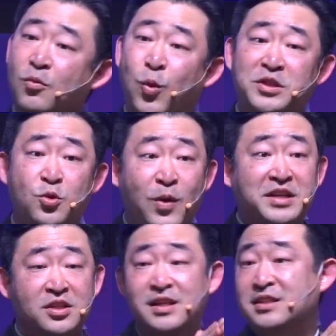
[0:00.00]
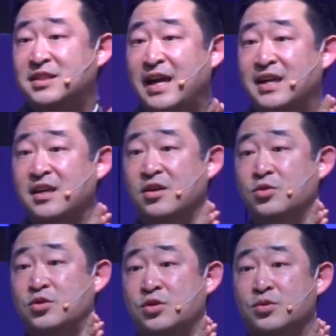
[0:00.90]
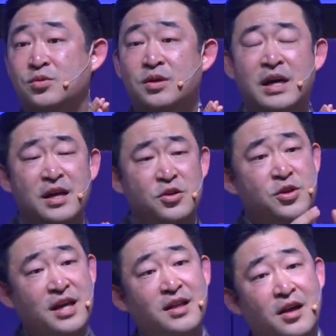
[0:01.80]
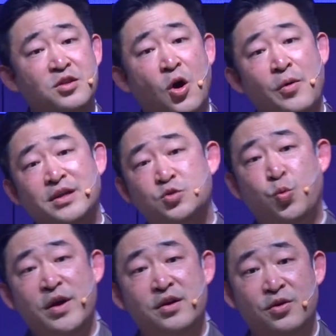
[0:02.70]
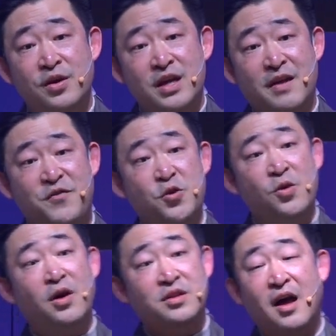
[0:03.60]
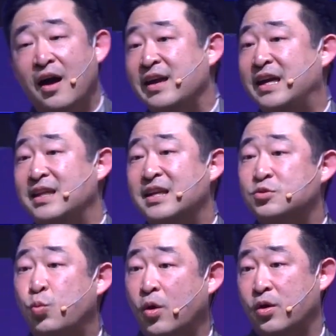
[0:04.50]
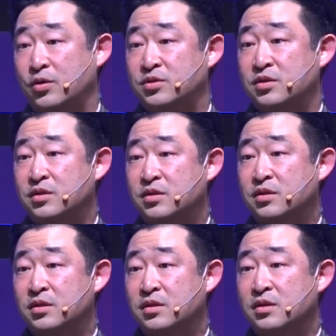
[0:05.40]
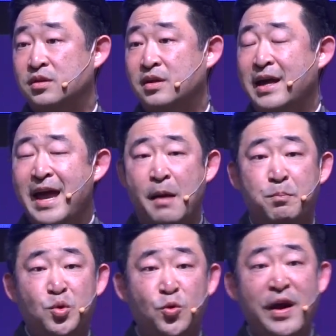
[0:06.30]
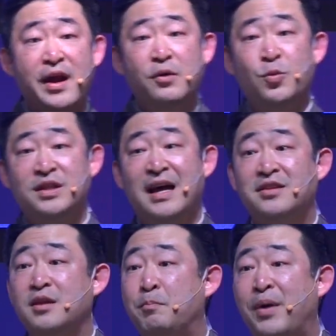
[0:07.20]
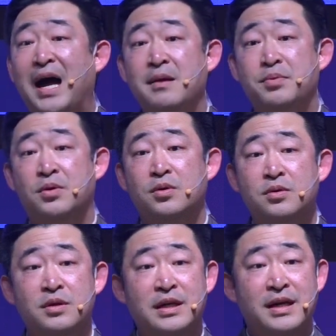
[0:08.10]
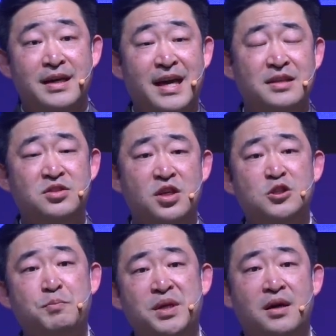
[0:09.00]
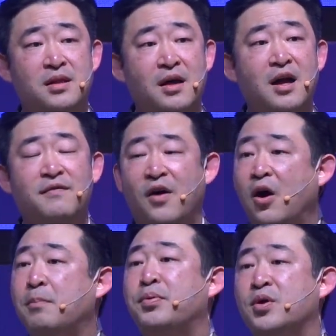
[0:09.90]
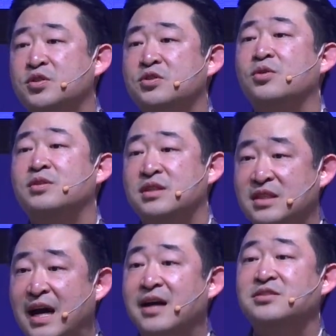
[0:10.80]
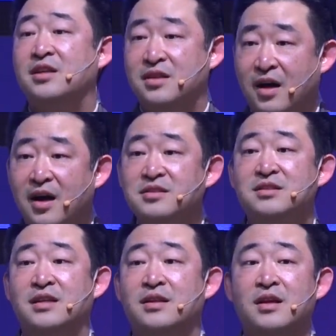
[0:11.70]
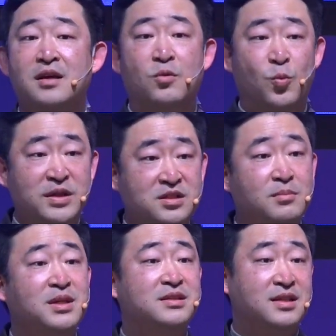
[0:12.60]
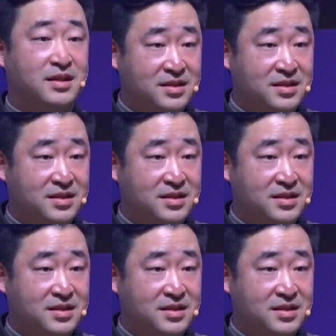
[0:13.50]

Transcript: what direction He's taking you to. You cannot know His will if you are not in His word. And prayer without the Bible can just be a lot of our personal desires and thoughts and winsomeness and